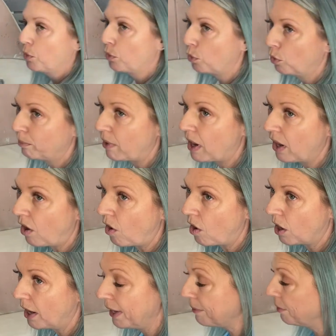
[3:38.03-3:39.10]
it all by
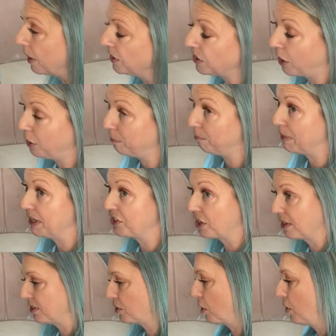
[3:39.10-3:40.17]
eye. I don't measure,
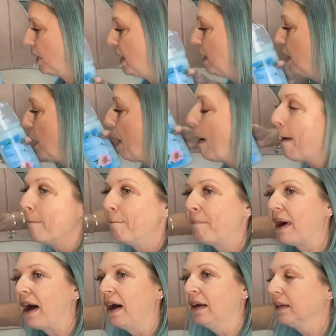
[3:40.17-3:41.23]
sorry.
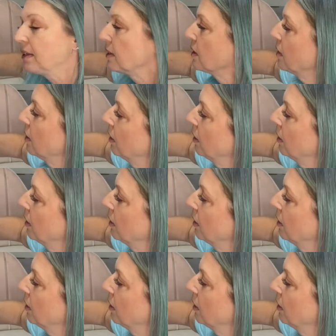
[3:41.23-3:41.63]
But